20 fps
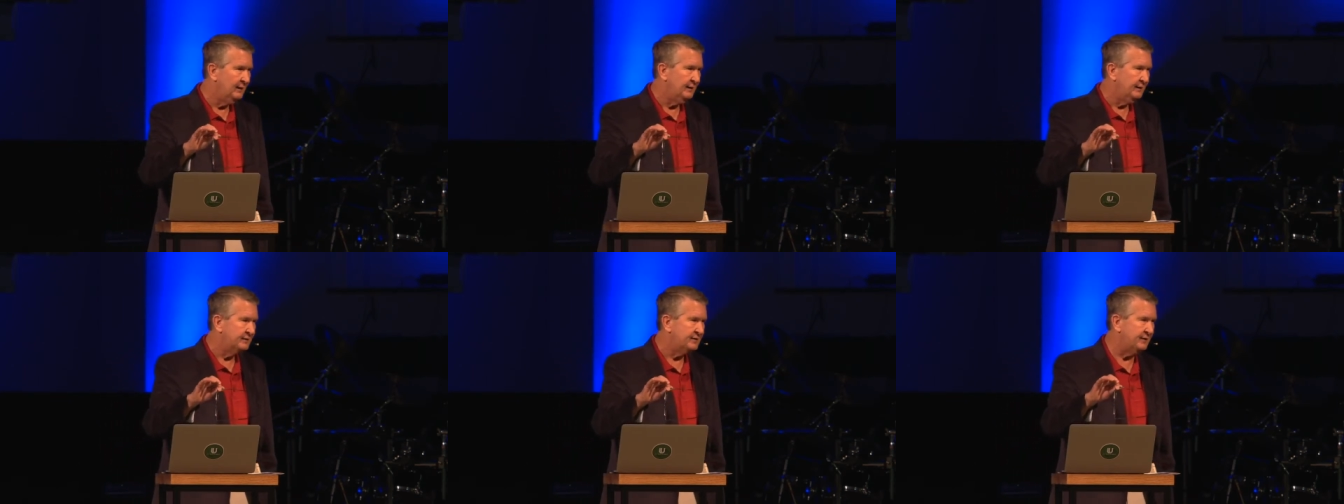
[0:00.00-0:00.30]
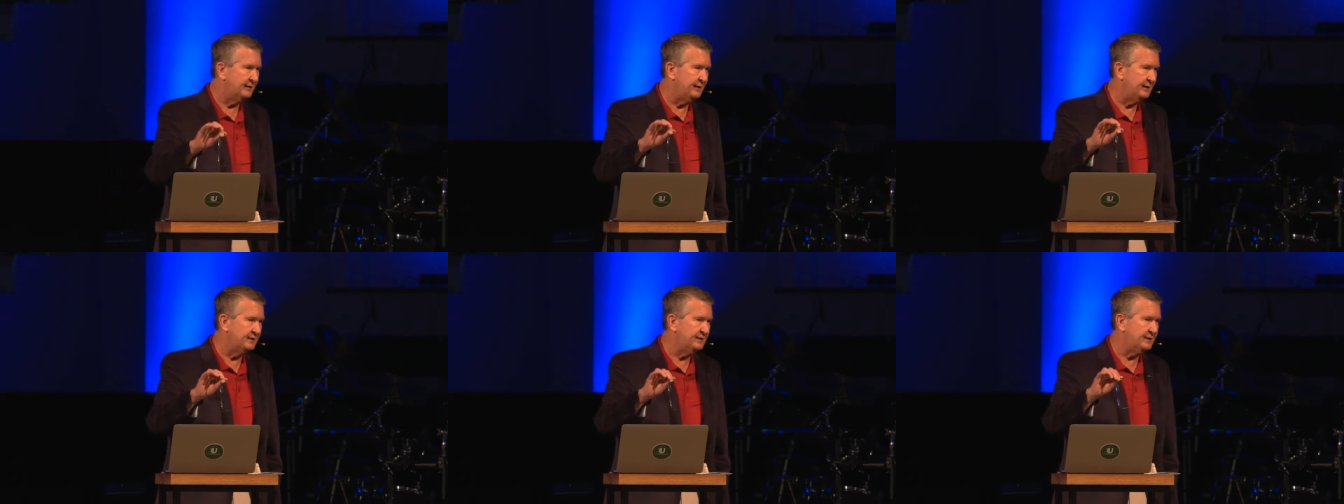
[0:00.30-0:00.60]

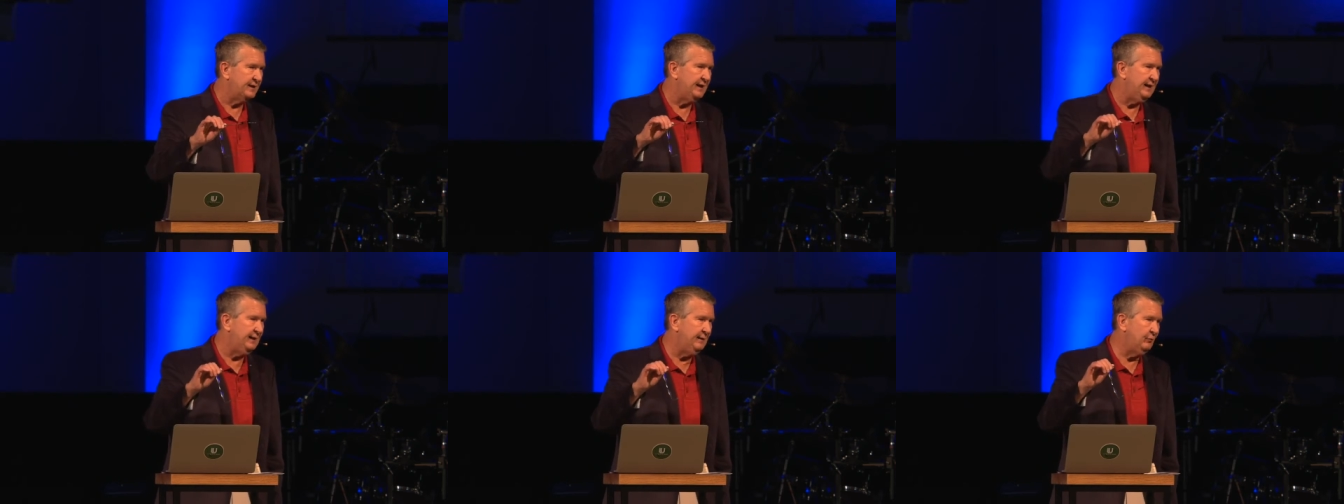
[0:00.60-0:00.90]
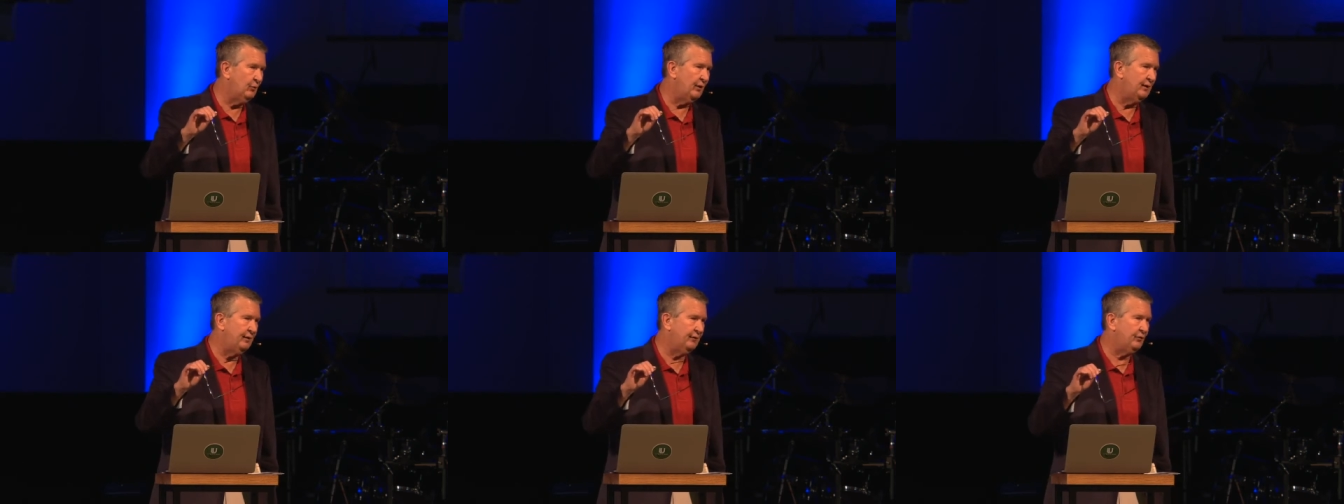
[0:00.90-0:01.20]
So the city
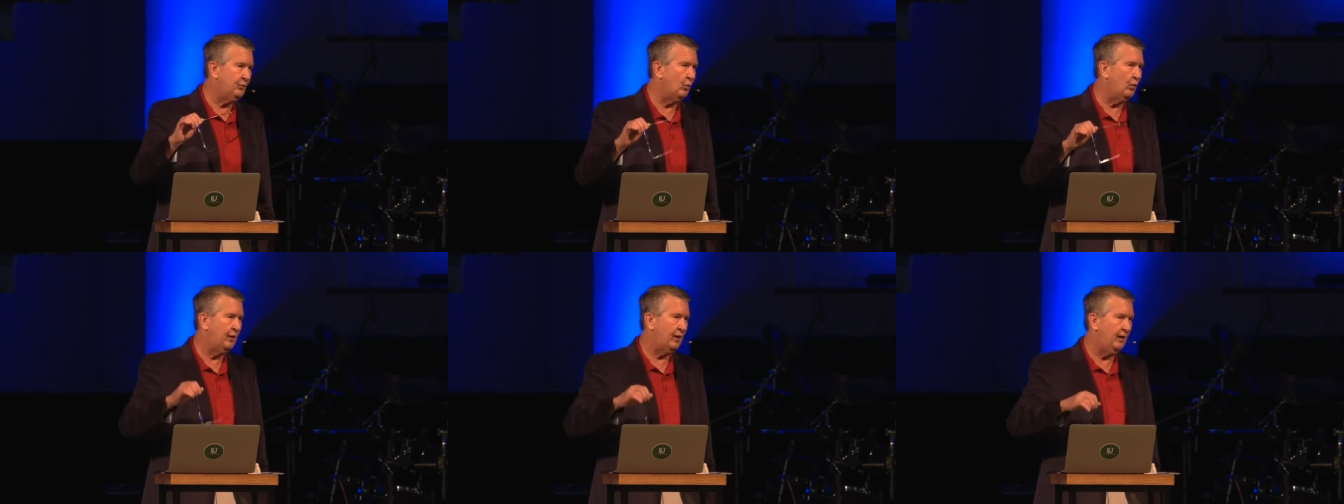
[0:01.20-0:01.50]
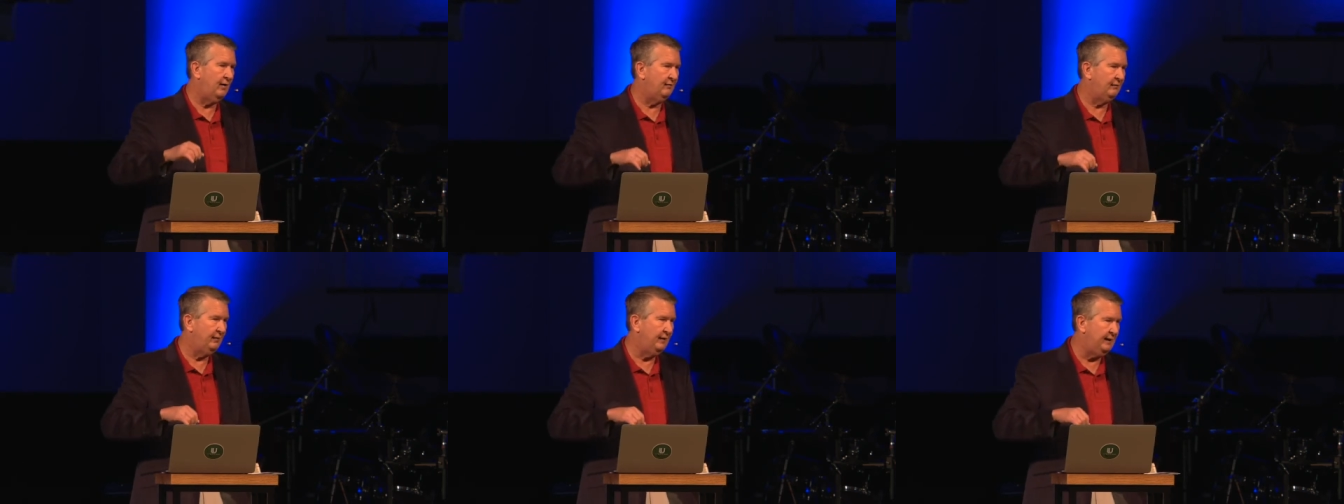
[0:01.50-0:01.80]
was one
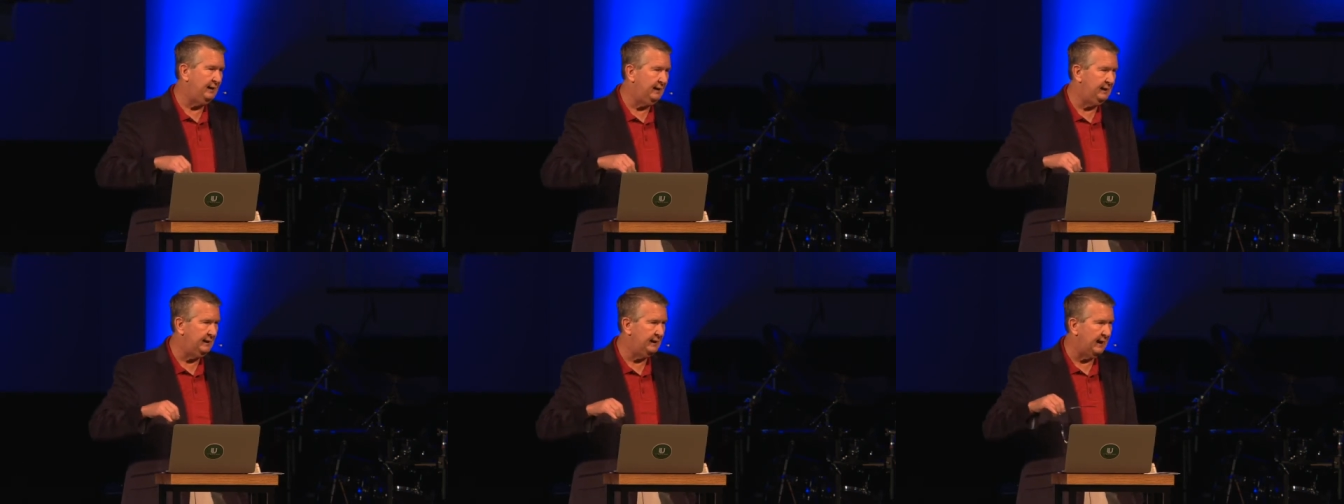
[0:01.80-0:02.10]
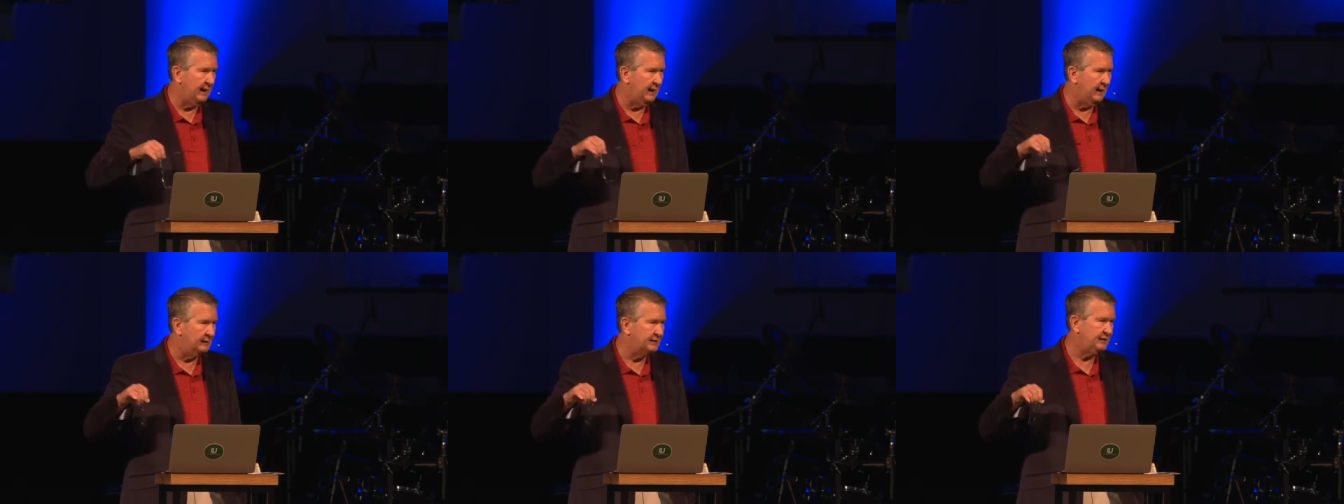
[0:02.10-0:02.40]
of the
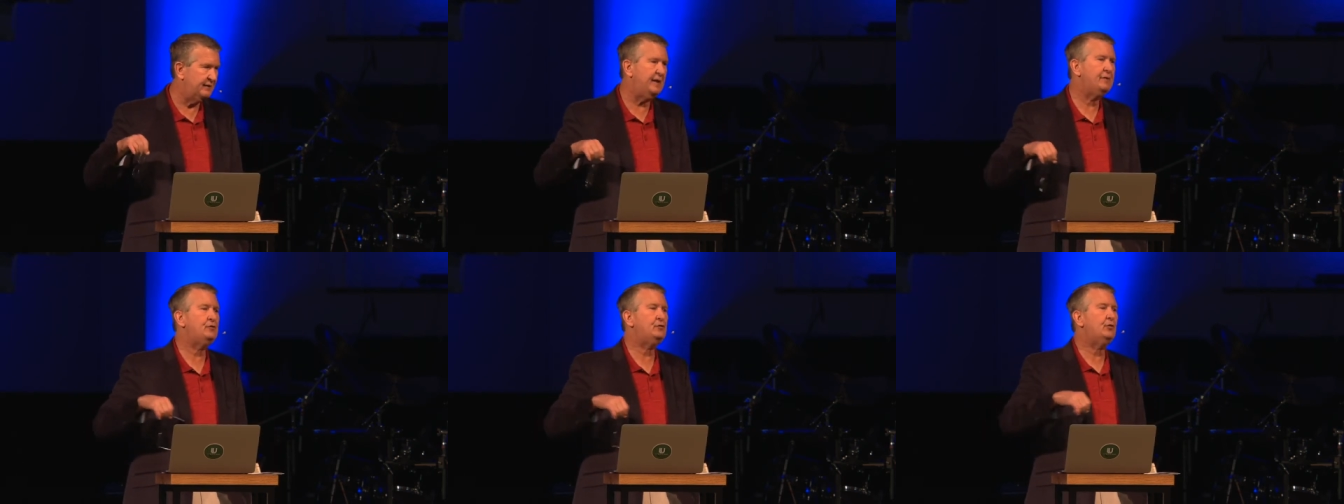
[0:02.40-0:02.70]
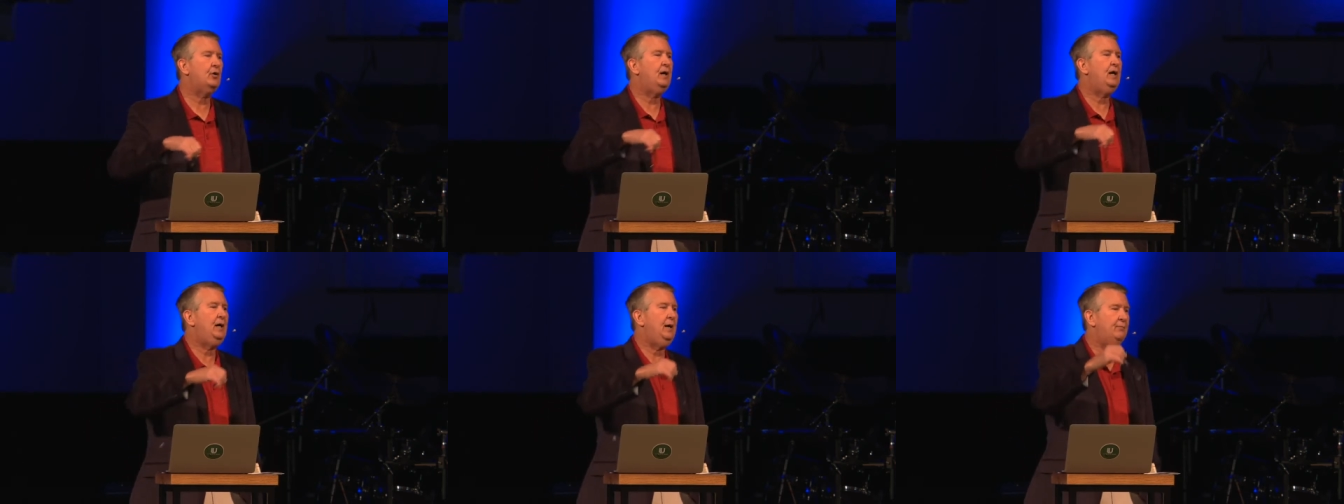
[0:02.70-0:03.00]
uh,
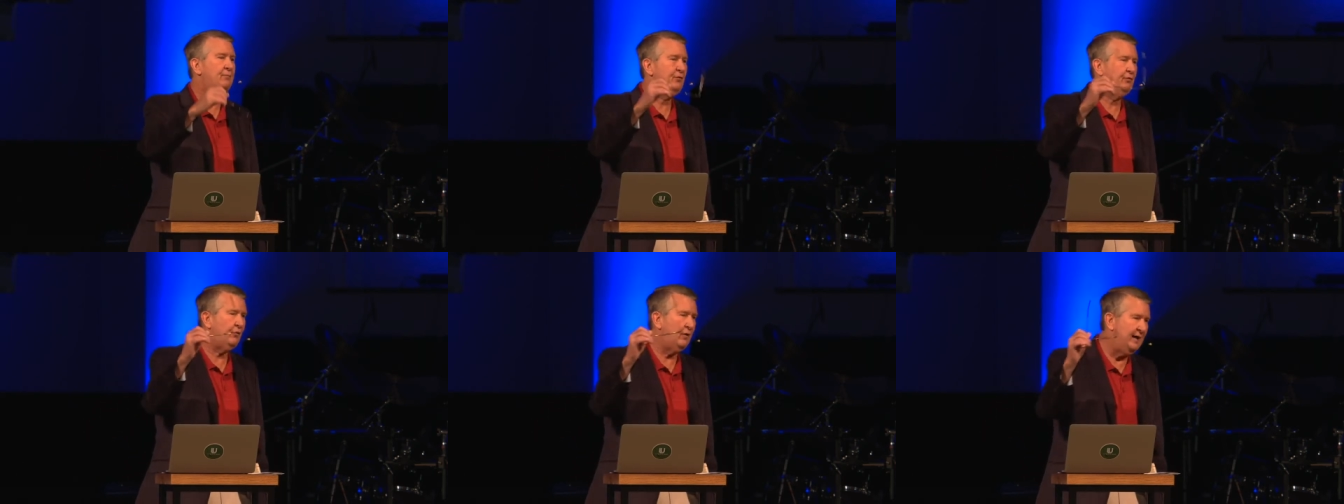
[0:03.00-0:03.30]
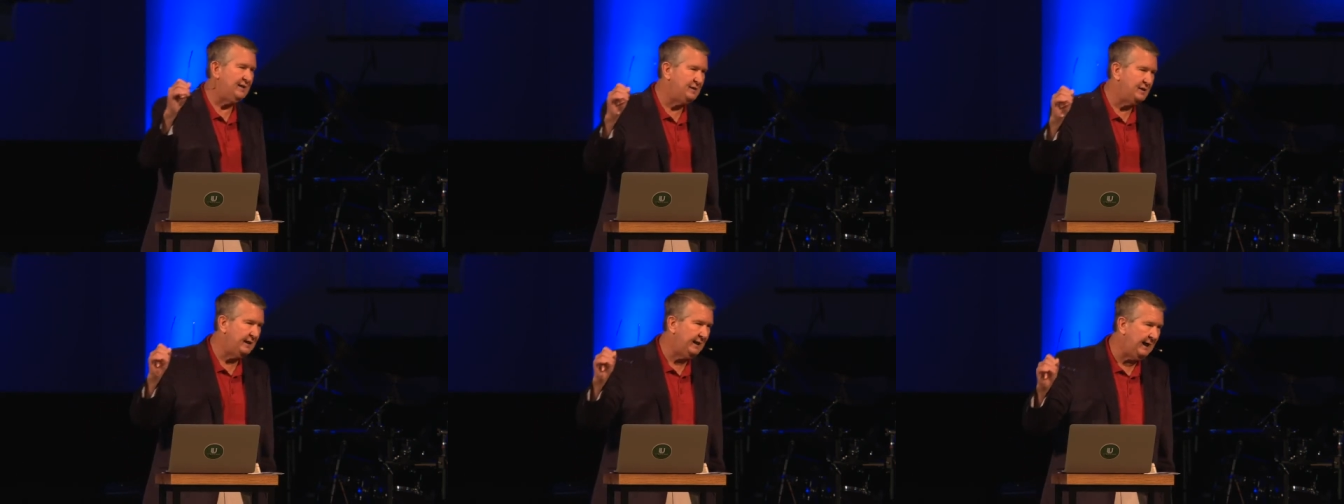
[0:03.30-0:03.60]
central hubs for
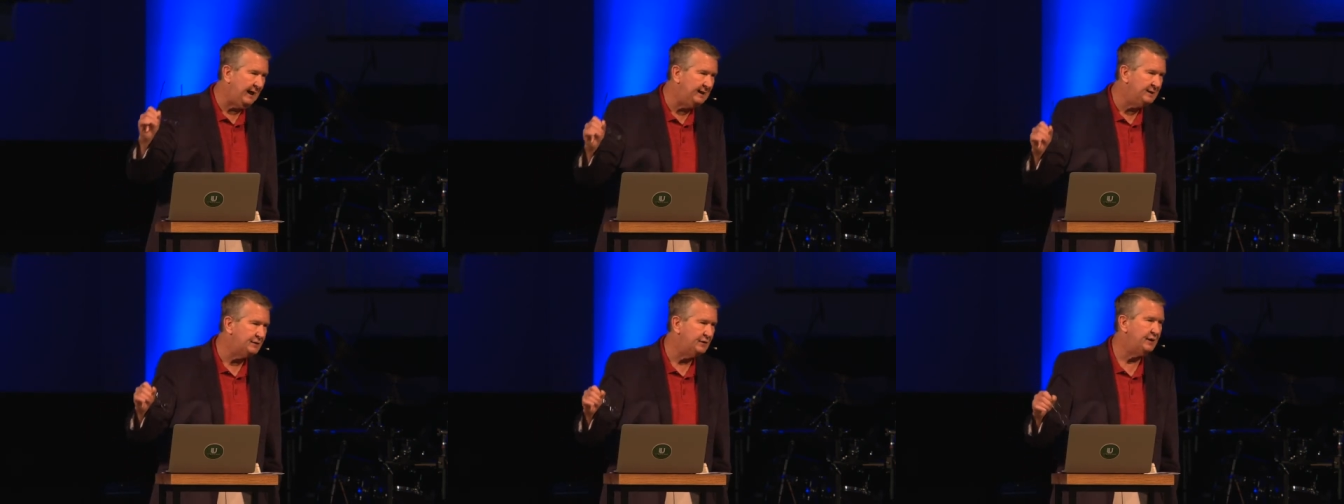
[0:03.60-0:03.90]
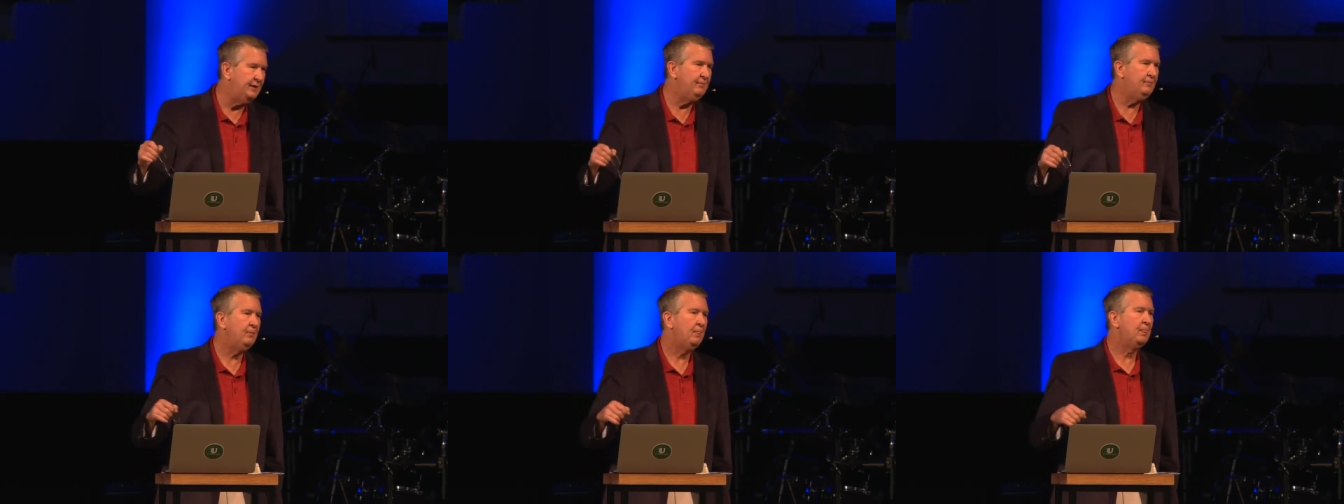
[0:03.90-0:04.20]

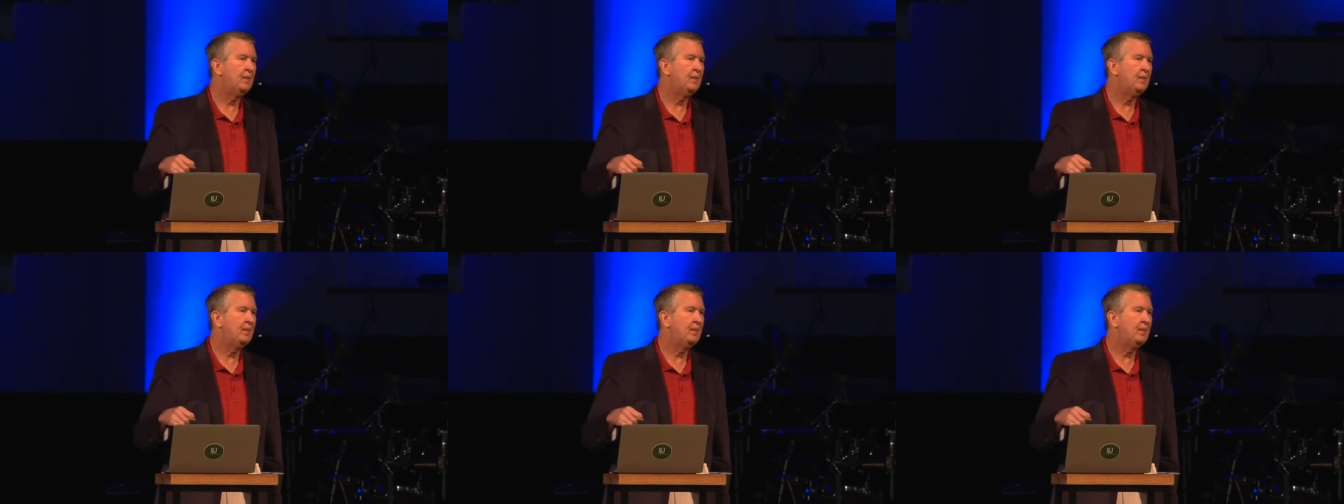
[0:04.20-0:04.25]
education.